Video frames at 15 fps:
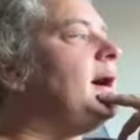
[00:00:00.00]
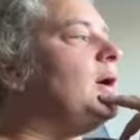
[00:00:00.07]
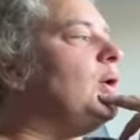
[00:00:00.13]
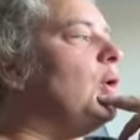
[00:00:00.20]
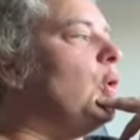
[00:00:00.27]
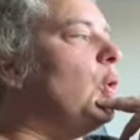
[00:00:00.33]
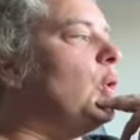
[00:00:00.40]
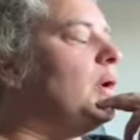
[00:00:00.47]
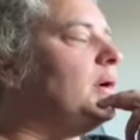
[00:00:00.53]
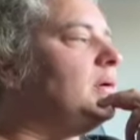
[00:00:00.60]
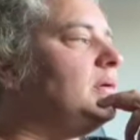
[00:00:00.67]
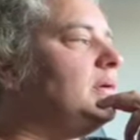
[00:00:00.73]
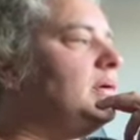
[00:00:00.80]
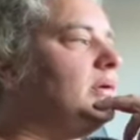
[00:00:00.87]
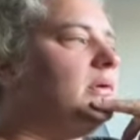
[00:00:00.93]
or
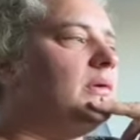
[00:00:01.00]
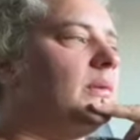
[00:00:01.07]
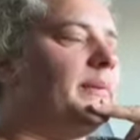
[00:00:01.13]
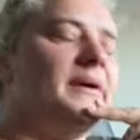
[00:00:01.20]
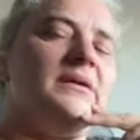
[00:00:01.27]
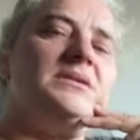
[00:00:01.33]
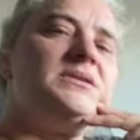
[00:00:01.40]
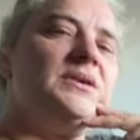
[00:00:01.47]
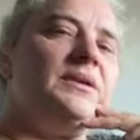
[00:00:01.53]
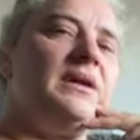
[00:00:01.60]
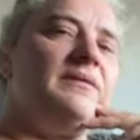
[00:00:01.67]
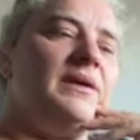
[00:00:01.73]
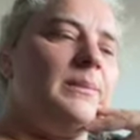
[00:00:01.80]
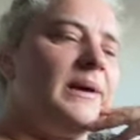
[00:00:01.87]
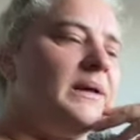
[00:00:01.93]
your parents don't have
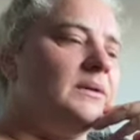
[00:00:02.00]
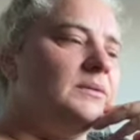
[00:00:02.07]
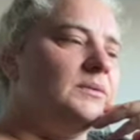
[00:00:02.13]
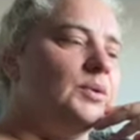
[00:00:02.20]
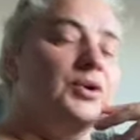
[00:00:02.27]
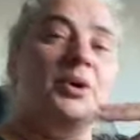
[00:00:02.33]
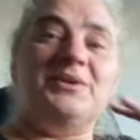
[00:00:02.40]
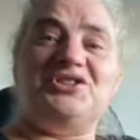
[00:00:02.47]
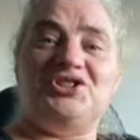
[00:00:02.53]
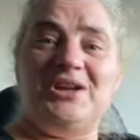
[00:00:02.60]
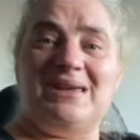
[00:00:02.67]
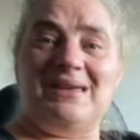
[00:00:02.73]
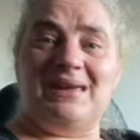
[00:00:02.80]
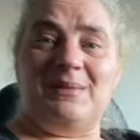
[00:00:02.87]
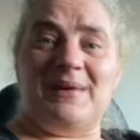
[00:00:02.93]
email, or no one's
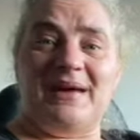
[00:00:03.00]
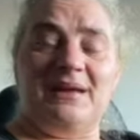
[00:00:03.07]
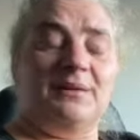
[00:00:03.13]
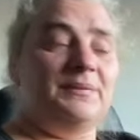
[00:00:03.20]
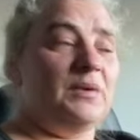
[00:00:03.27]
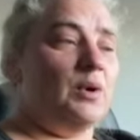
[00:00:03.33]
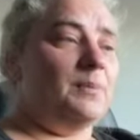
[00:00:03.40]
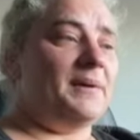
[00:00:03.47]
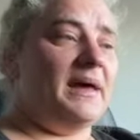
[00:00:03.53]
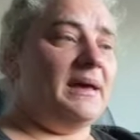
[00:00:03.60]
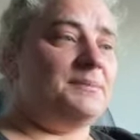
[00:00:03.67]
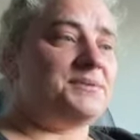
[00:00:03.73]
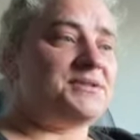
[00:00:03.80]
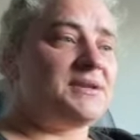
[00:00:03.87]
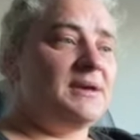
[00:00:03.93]
checking email, or
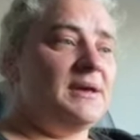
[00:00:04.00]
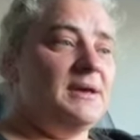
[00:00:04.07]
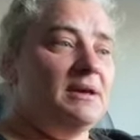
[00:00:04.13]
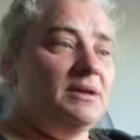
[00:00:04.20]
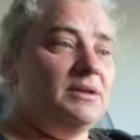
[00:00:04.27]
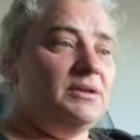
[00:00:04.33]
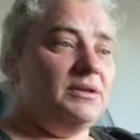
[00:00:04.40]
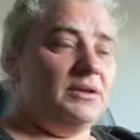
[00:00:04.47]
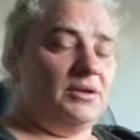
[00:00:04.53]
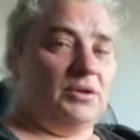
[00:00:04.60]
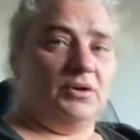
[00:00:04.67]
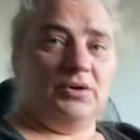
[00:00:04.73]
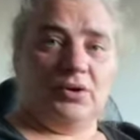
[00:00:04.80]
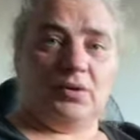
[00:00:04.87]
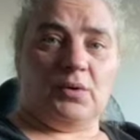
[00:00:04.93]
perhaps
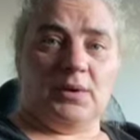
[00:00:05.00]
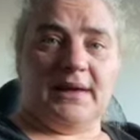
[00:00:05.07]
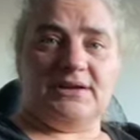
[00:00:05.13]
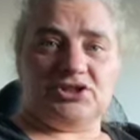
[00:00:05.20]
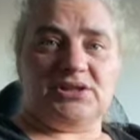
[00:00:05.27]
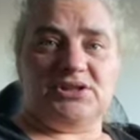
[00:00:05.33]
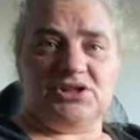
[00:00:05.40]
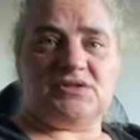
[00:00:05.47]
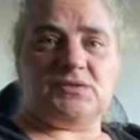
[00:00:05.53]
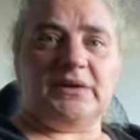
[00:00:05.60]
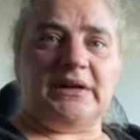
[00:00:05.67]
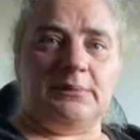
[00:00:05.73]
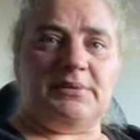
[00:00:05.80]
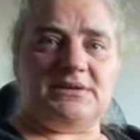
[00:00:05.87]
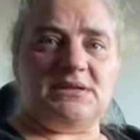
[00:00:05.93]
you're all actually just
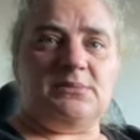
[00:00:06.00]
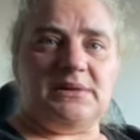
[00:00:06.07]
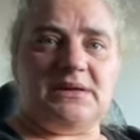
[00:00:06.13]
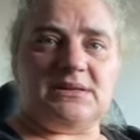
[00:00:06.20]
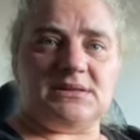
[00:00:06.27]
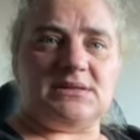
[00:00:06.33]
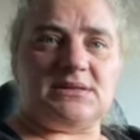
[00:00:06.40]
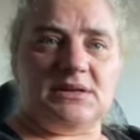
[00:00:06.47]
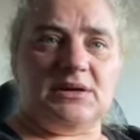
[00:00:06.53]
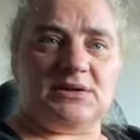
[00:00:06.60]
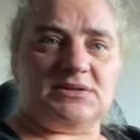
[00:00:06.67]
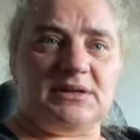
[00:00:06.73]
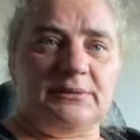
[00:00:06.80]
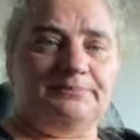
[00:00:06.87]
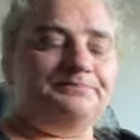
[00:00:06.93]
really busy because it's a
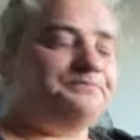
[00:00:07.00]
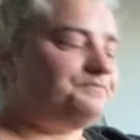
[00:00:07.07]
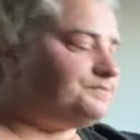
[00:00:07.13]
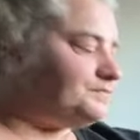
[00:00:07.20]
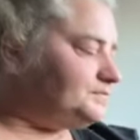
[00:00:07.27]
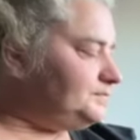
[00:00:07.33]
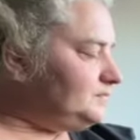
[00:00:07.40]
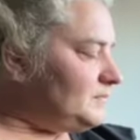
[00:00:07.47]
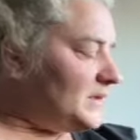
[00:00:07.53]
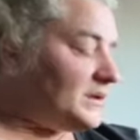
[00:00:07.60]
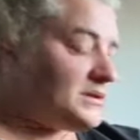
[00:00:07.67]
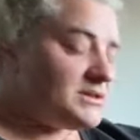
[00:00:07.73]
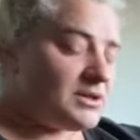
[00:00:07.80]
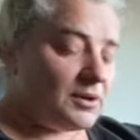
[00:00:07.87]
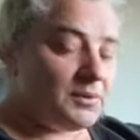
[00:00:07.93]
lockdown.
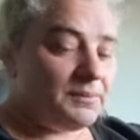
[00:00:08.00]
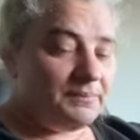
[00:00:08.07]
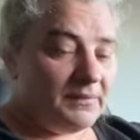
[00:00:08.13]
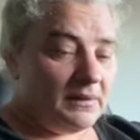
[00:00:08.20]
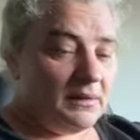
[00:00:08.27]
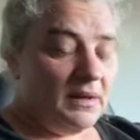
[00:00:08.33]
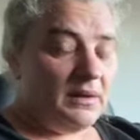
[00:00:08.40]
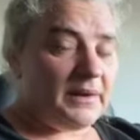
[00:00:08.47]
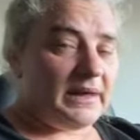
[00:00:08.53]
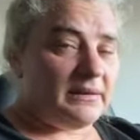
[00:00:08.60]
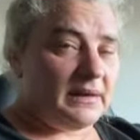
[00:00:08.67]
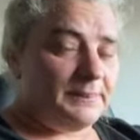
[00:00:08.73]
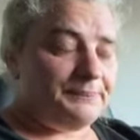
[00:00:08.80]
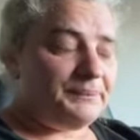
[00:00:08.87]
So I'll get there.